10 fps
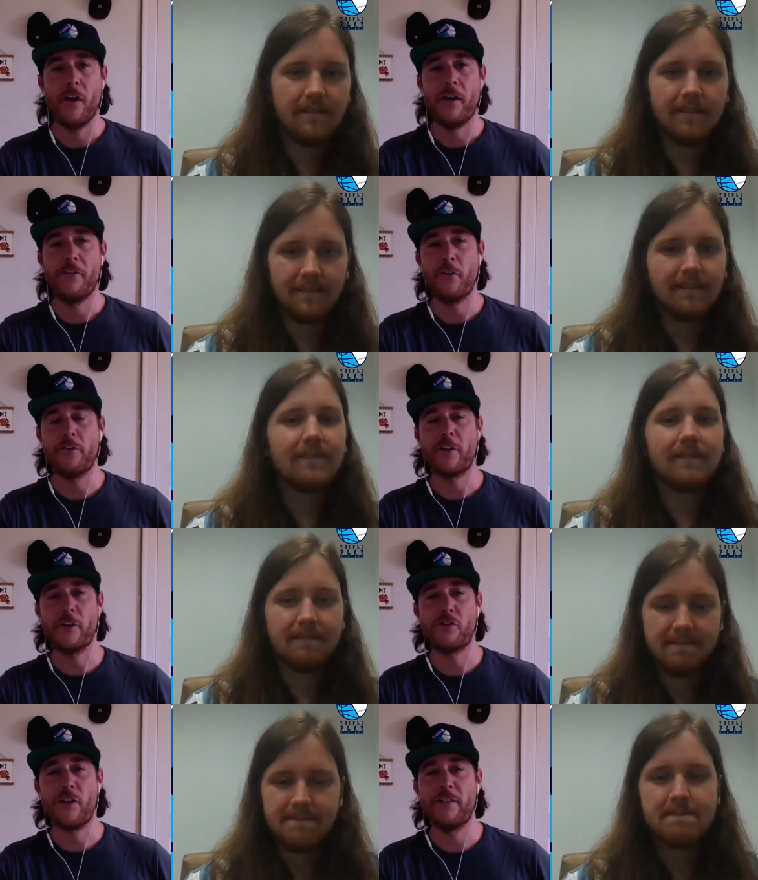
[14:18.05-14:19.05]
Speaker 1: So this is a
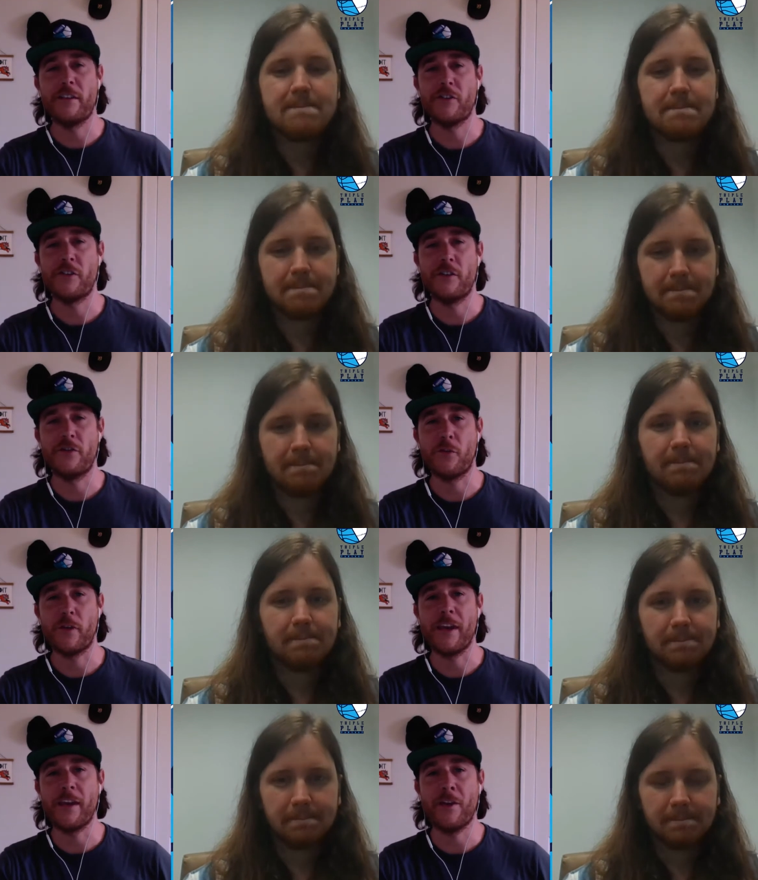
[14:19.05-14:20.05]
good transition. So
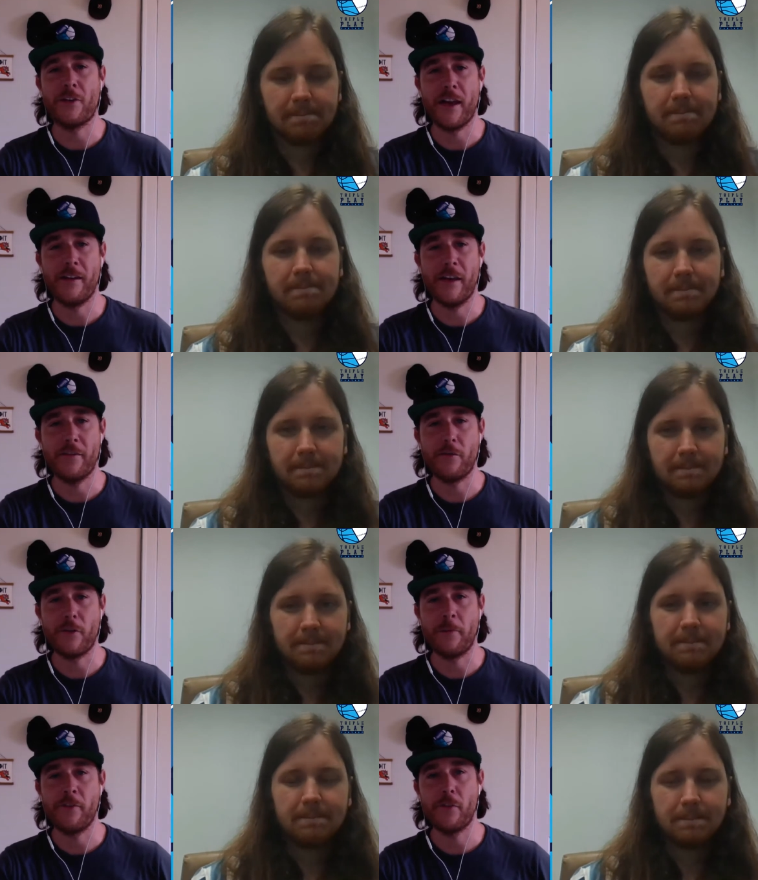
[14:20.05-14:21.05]
Kiki Hernandez and
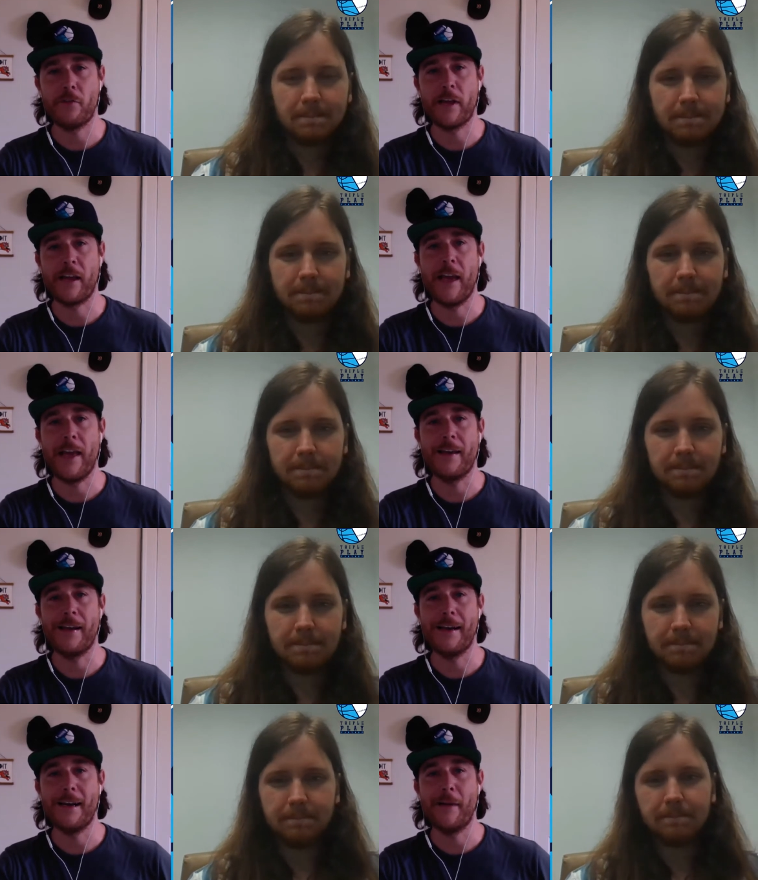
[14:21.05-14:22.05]
Mr. Enrique,
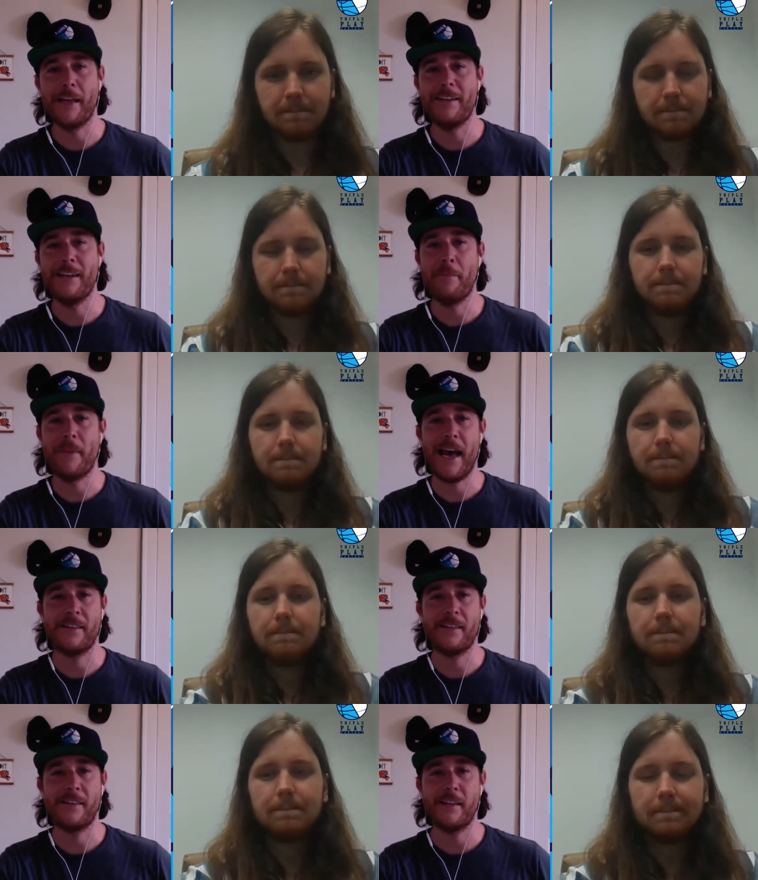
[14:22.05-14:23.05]
um, 18 at
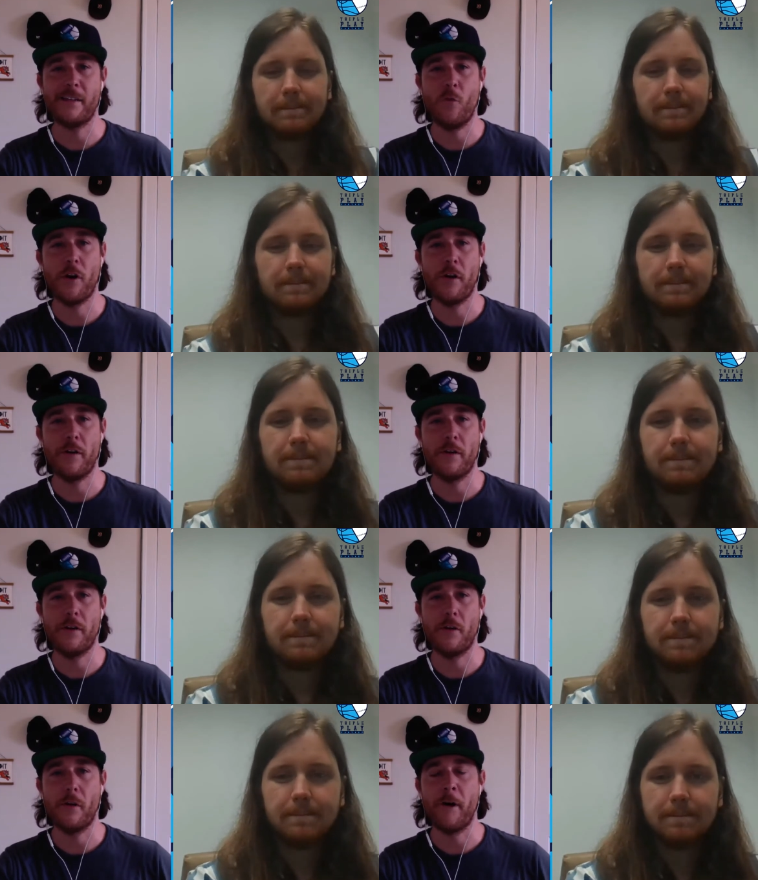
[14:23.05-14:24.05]
bats, he's hitting one, you
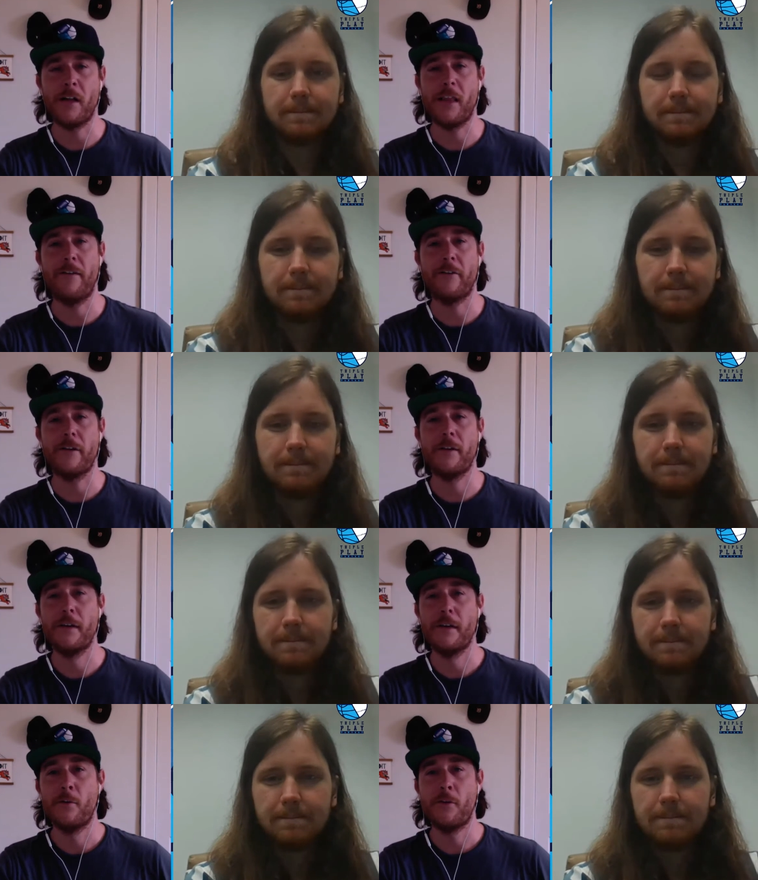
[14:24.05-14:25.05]
know, a buck 11
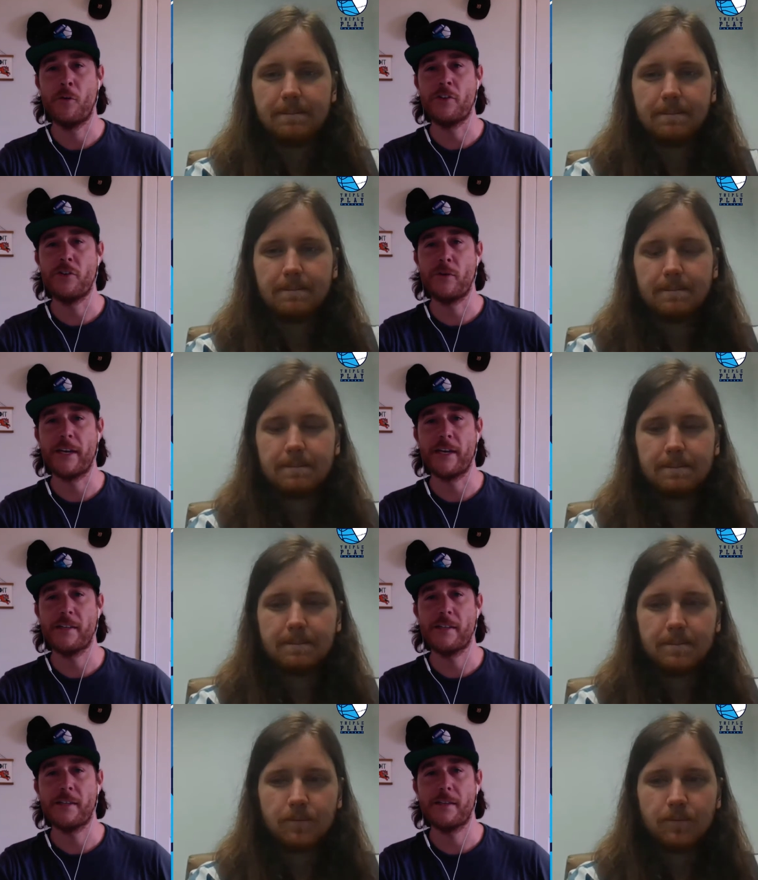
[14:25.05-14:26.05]
with only two
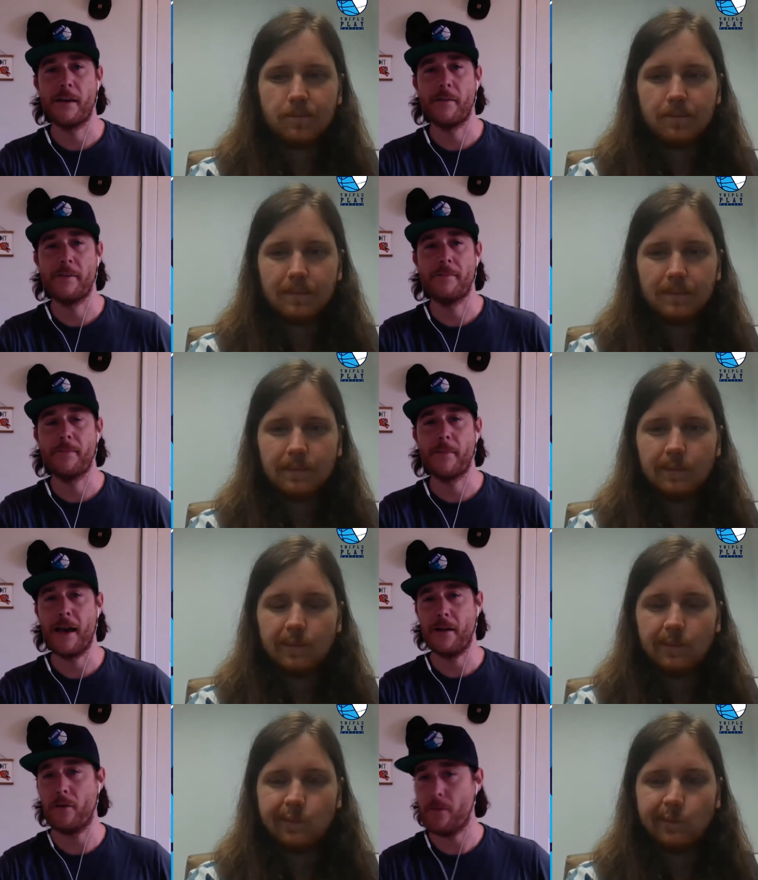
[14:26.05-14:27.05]
hits. I mean,
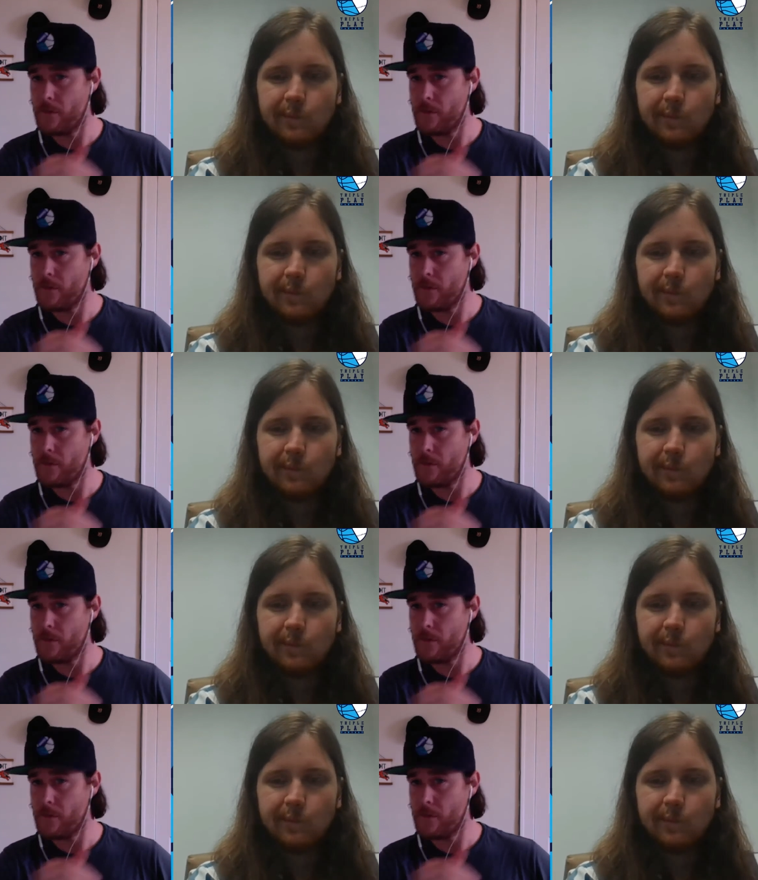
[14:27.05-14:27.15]
I don't,